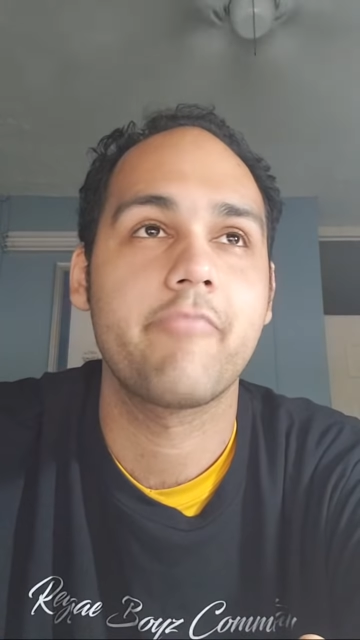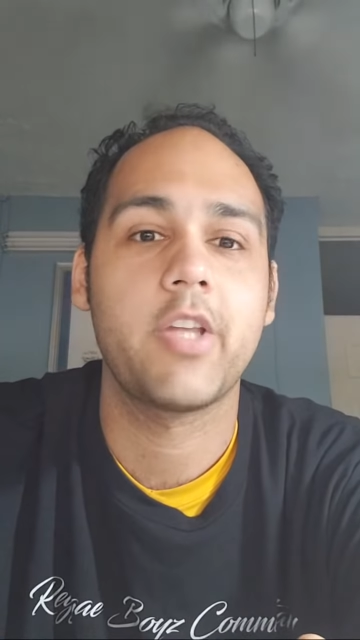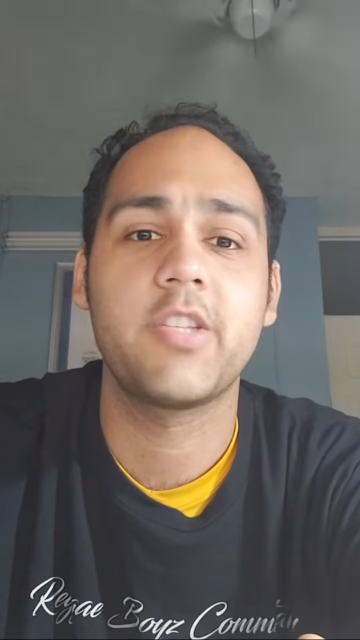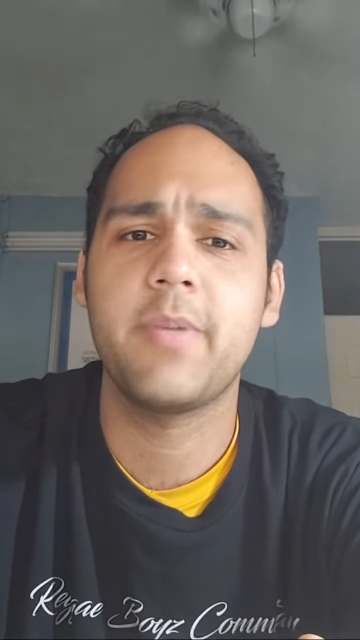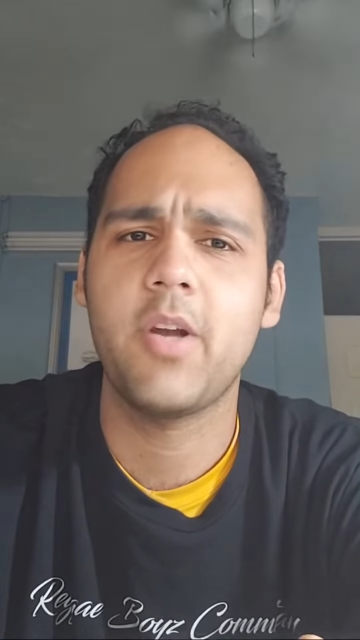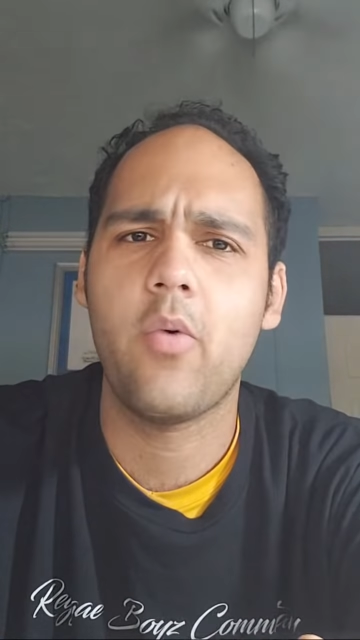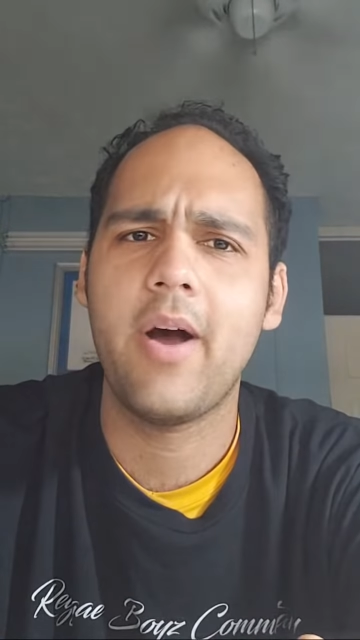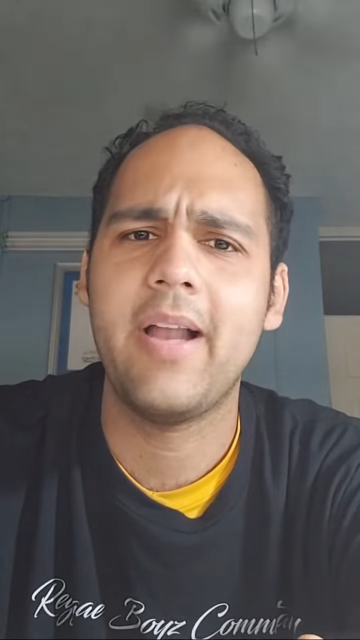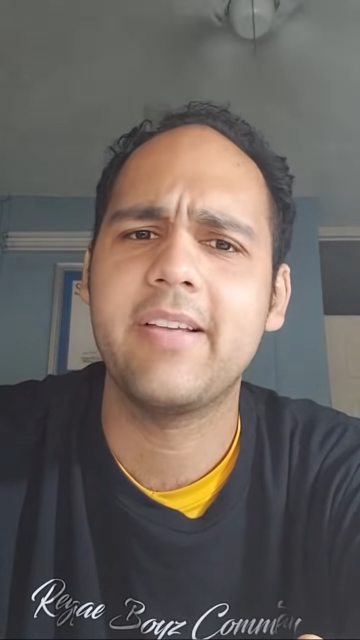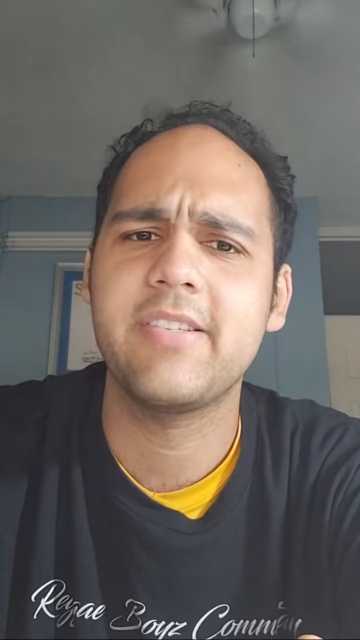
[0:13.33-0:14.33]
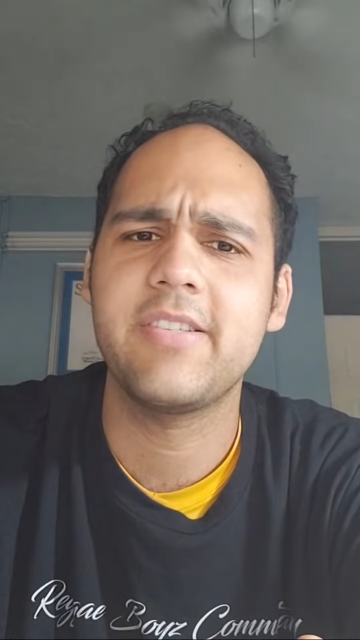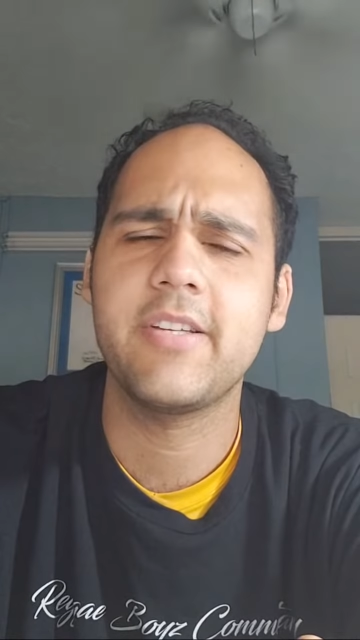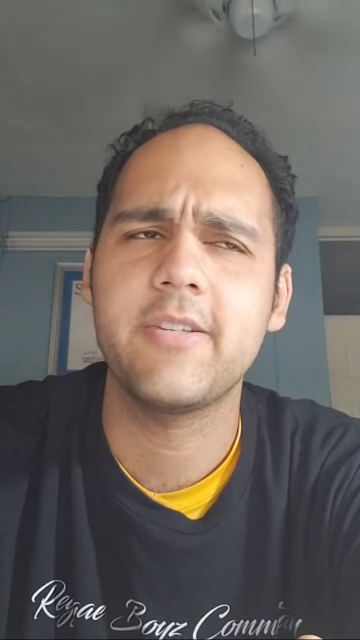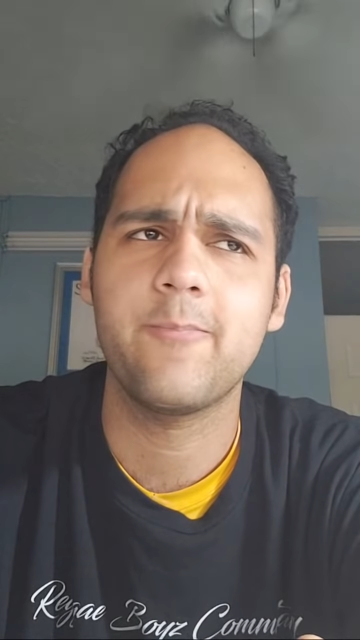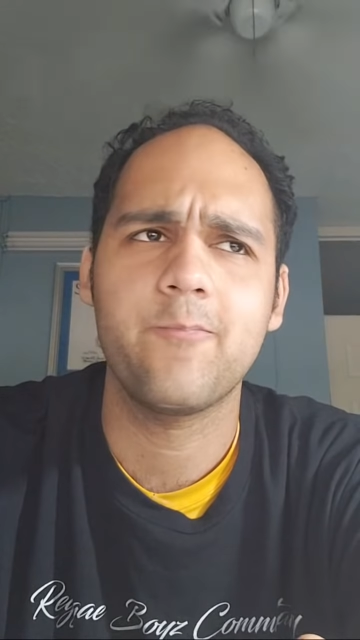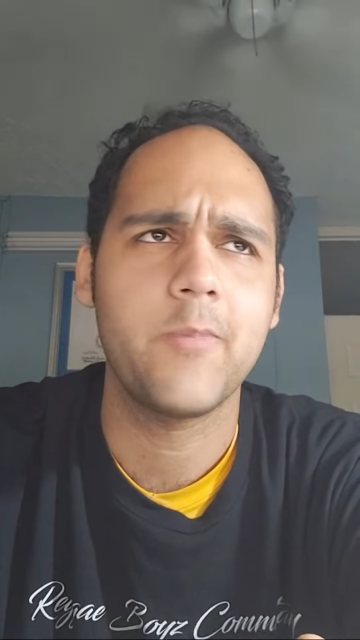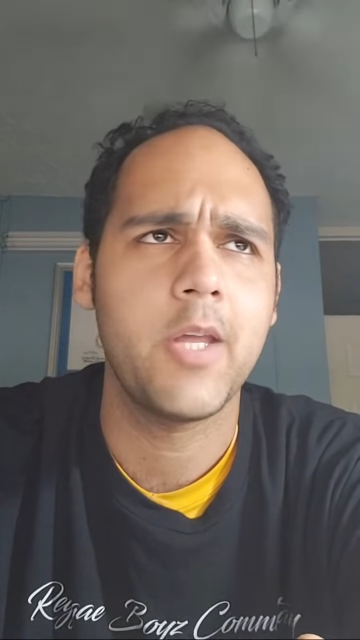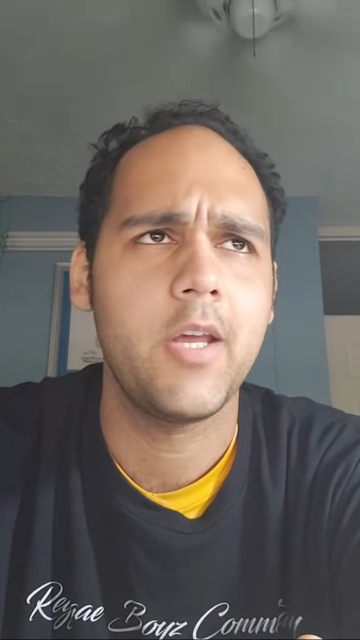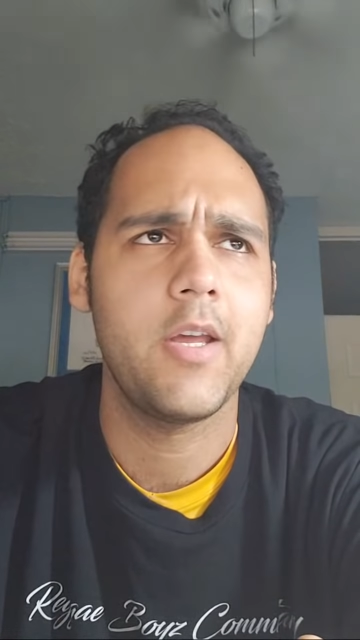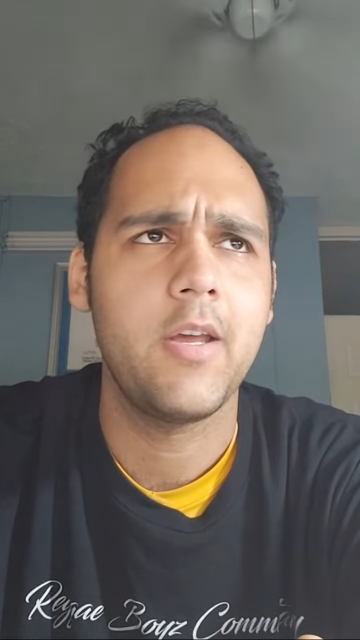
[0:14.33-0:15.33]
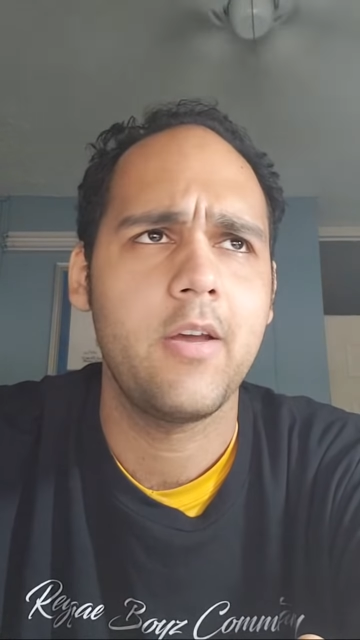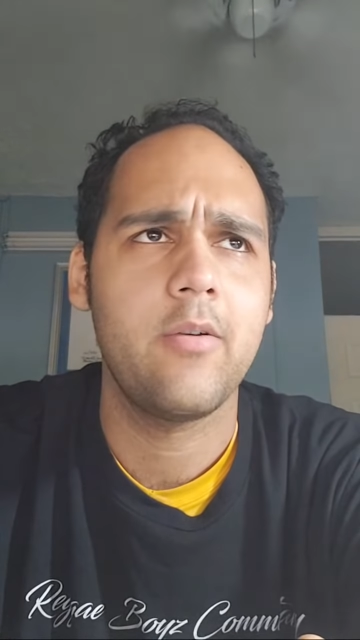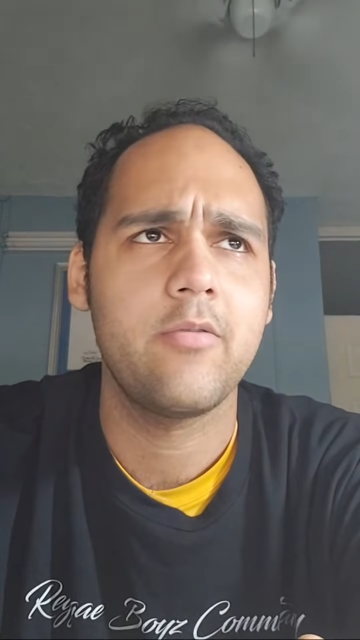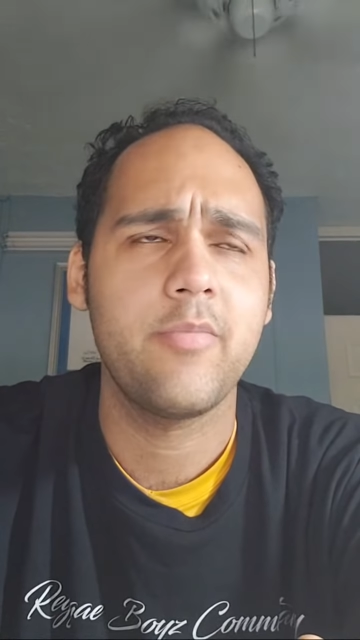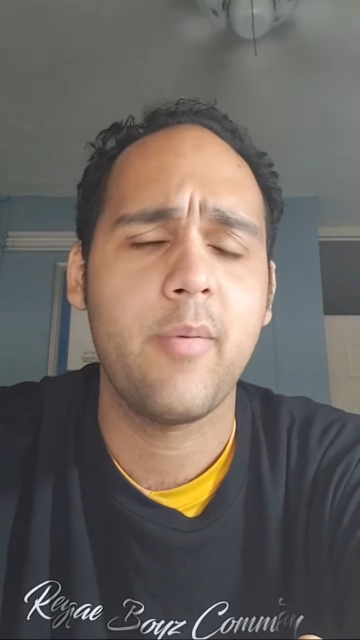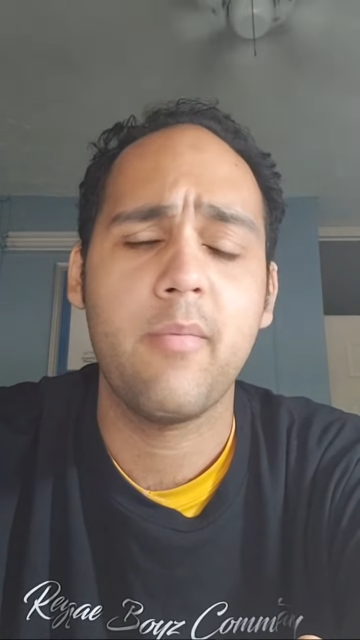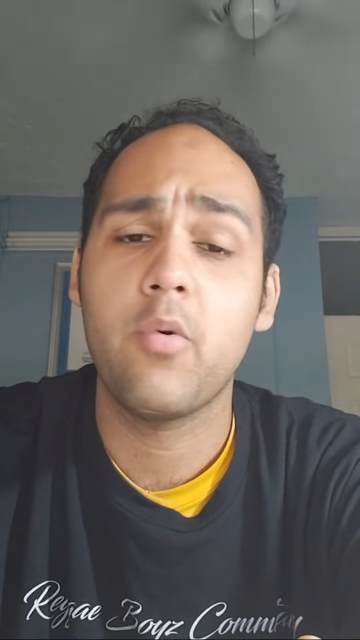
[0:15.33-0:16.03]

It's been a while, hasn't it? Remember,